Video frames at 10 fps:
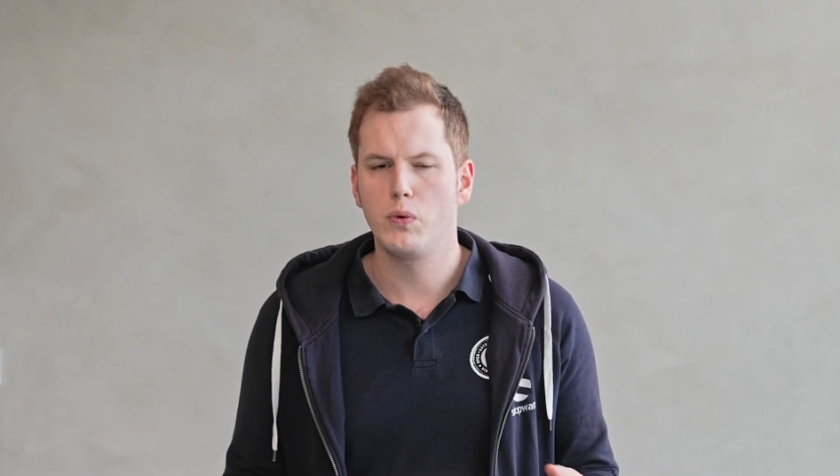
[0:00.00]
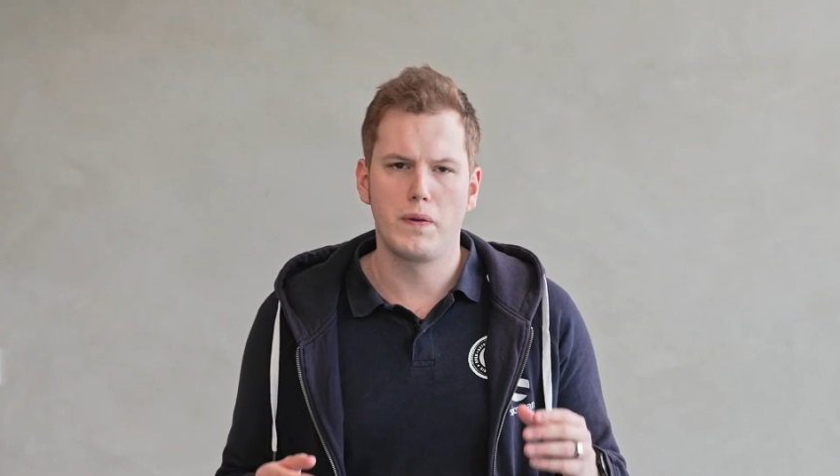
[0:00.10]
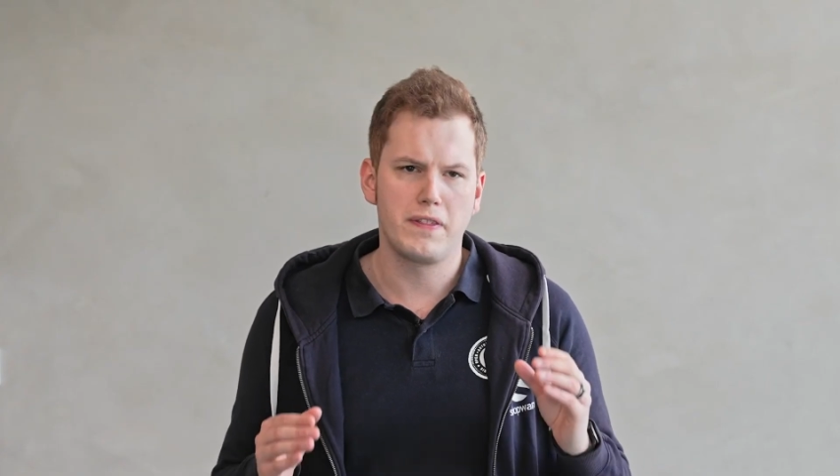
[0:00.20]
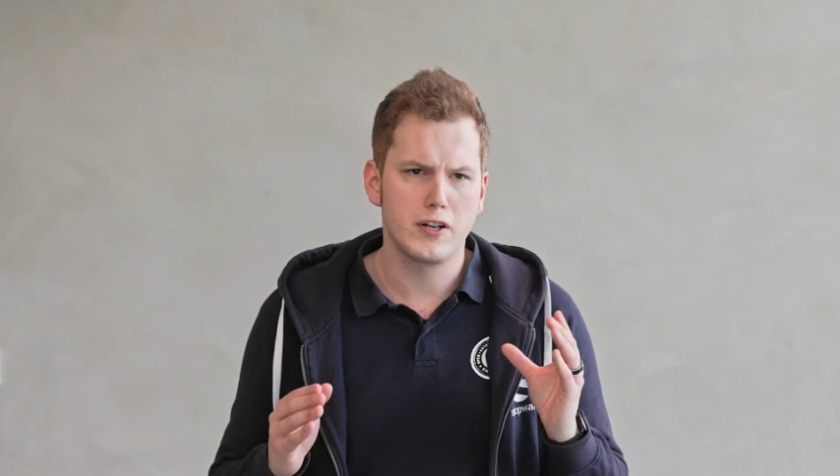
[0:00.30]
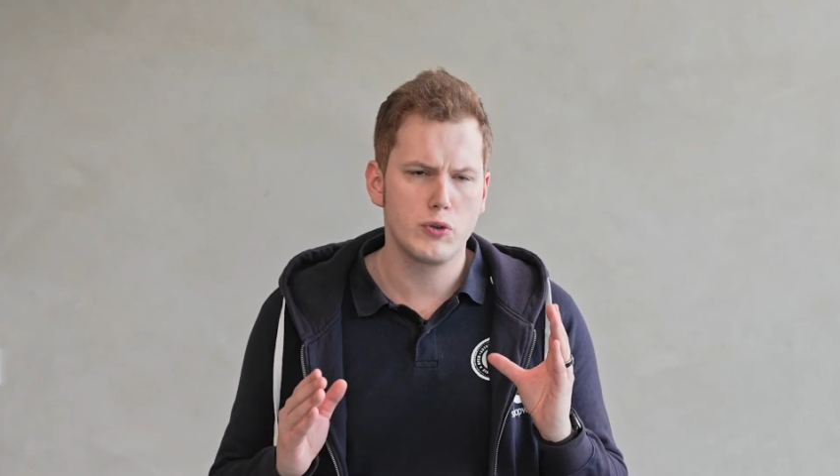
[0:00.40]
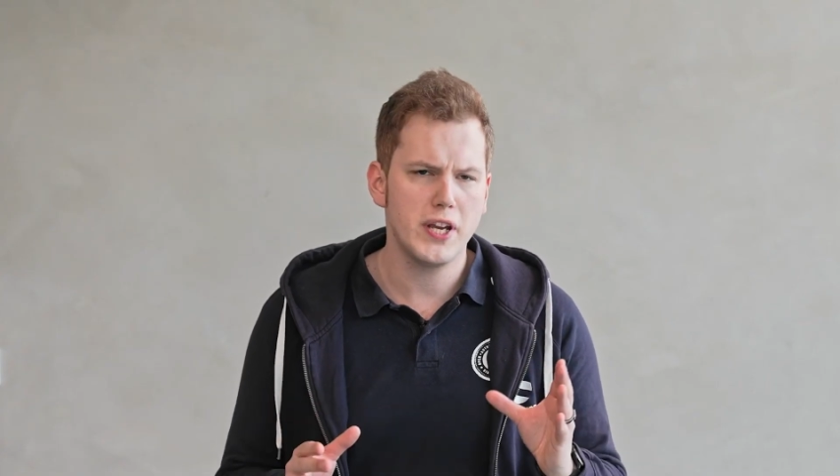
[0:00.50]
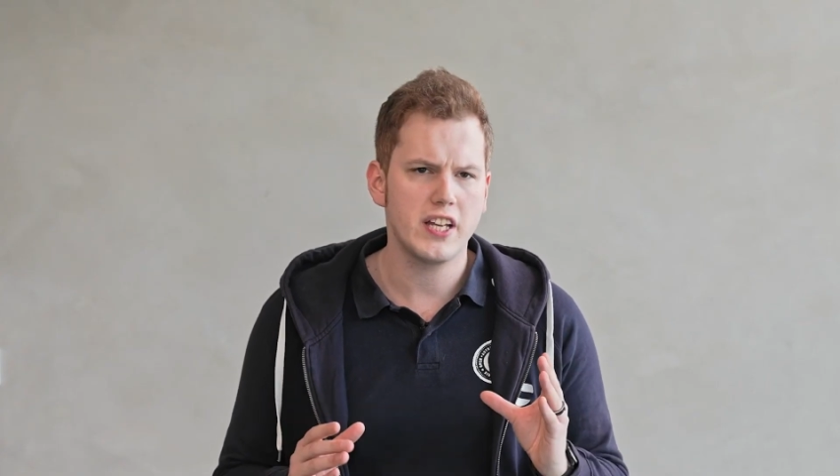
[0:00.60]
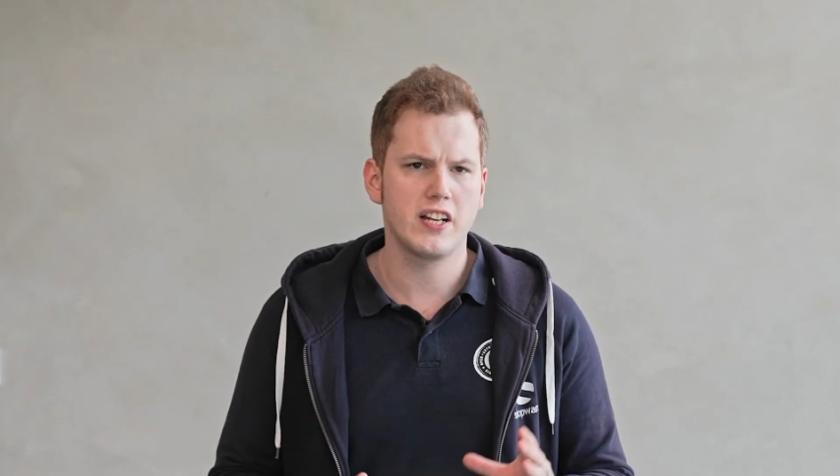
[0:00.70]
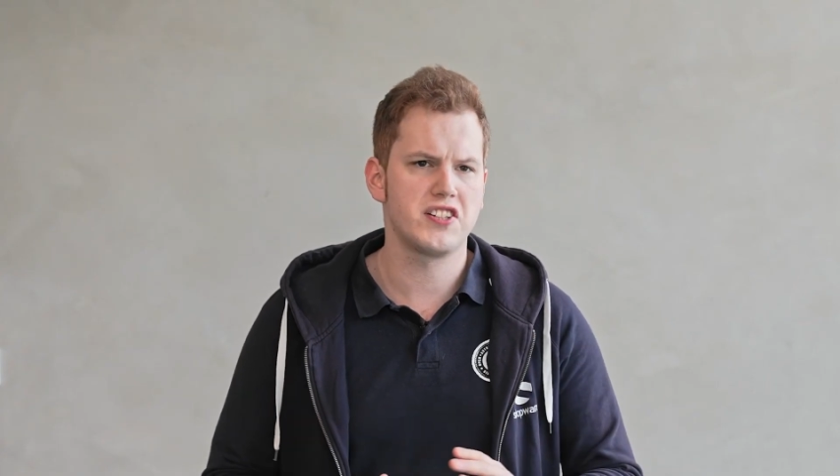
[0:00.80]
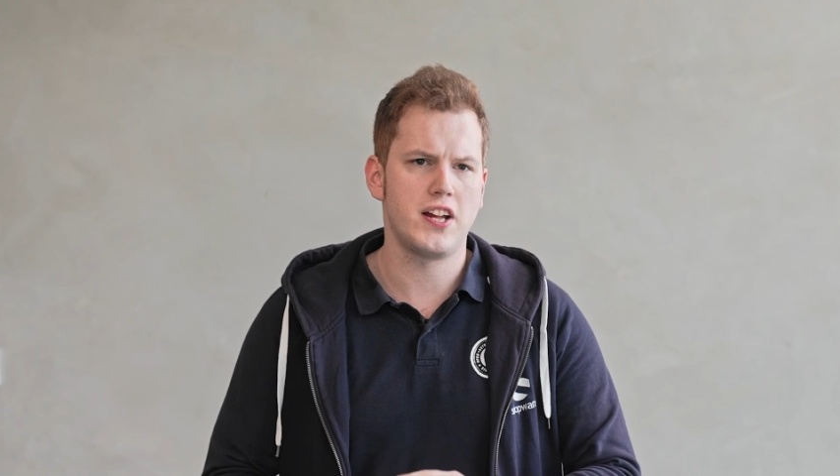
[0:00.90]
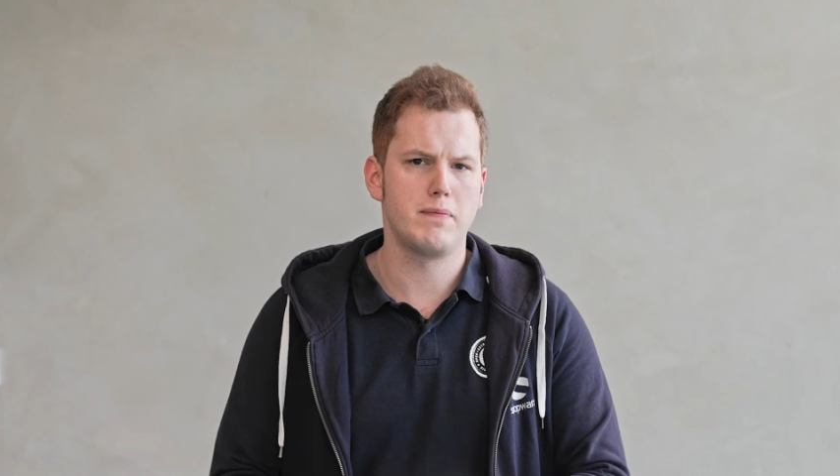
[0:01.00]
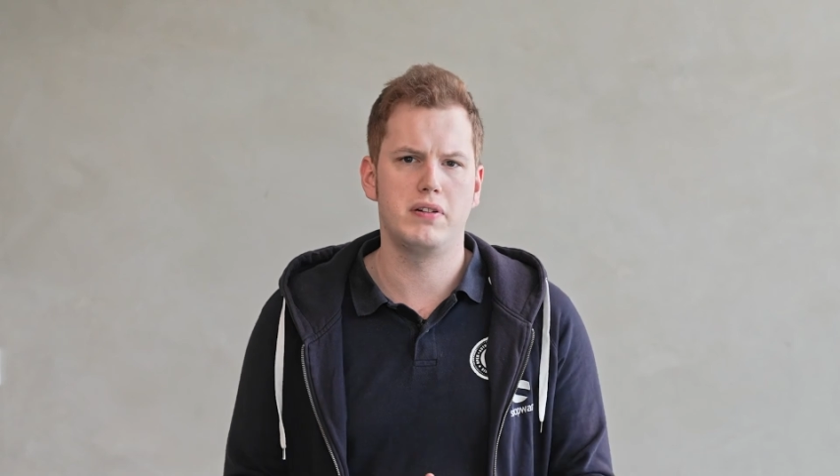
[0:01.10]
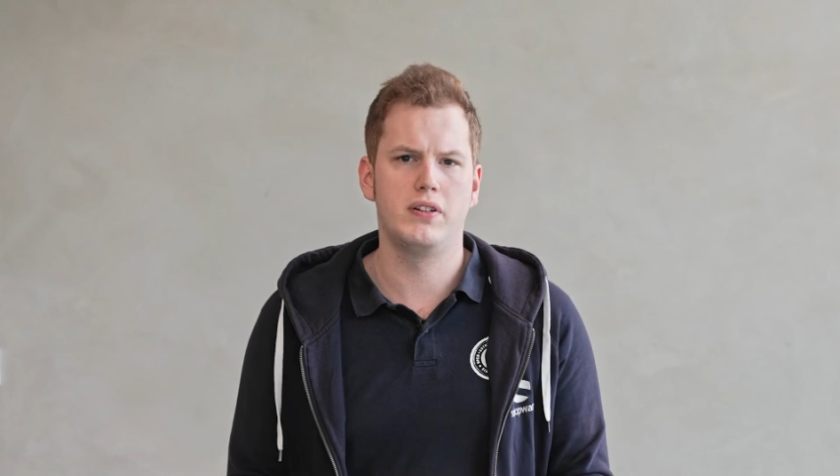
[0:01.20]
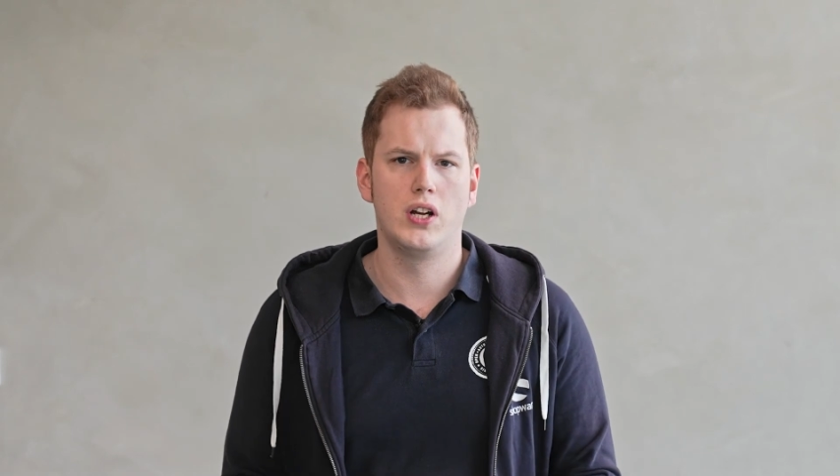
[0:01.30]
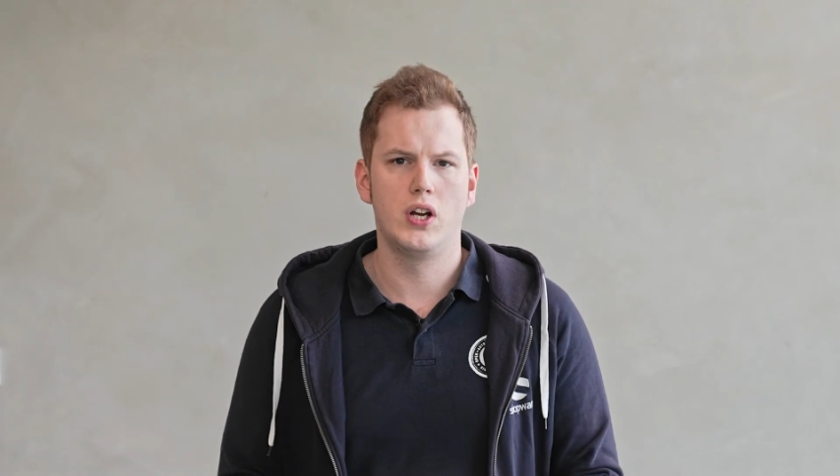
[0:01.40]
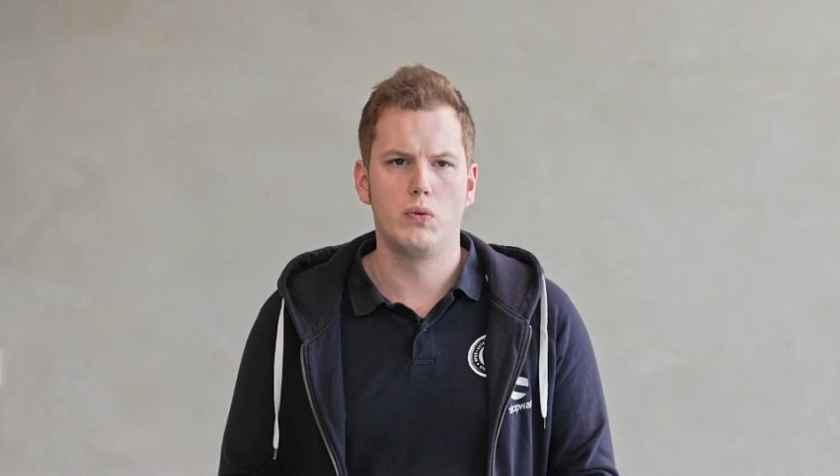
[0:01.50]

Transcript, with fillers: with a quick example